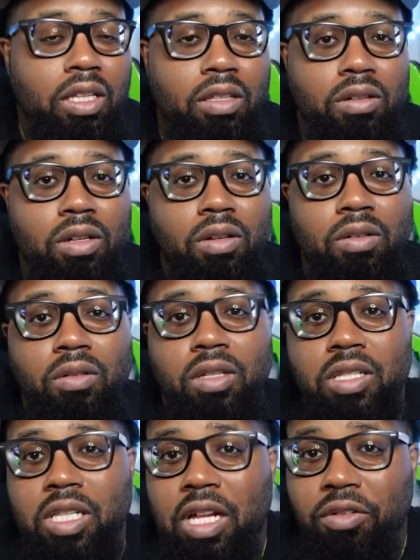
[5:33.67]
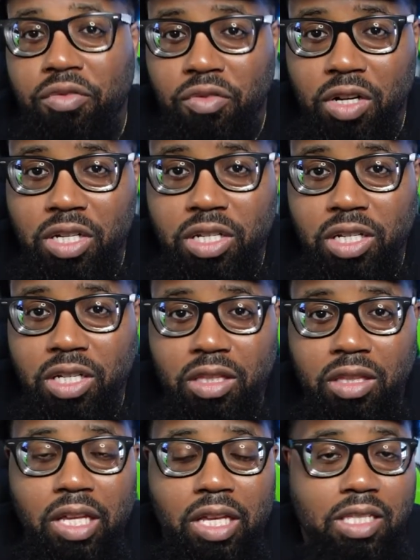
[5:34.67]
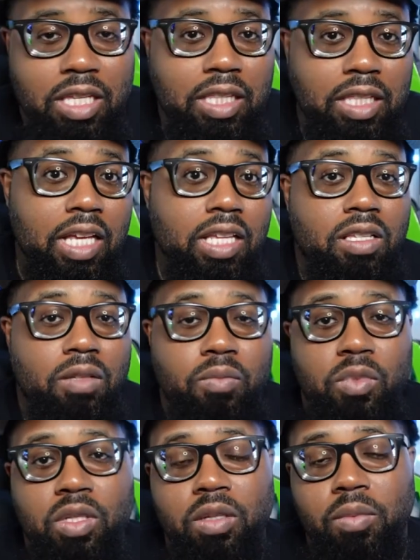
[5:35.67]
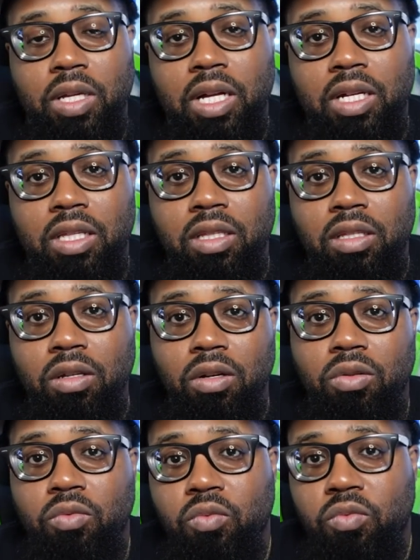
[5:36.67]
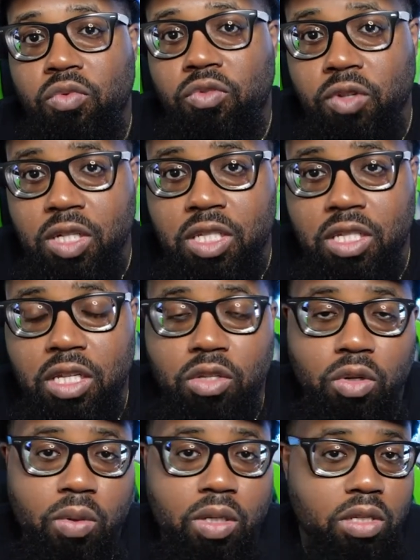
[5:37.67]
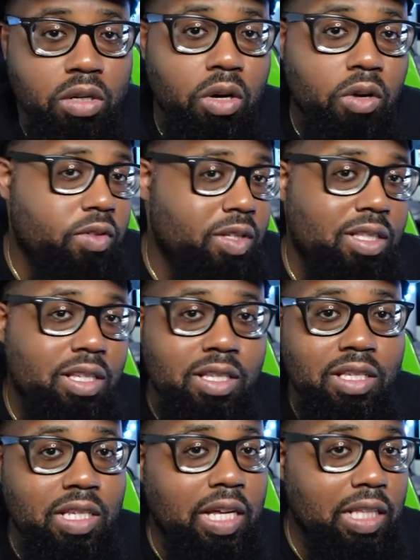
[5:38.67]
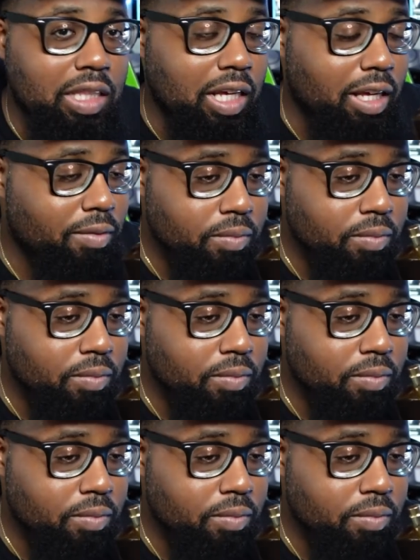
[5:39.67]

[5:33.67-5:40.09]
you know it's not a freshy things like that some some kind of you know fresh scent you'll wear to the office this is not that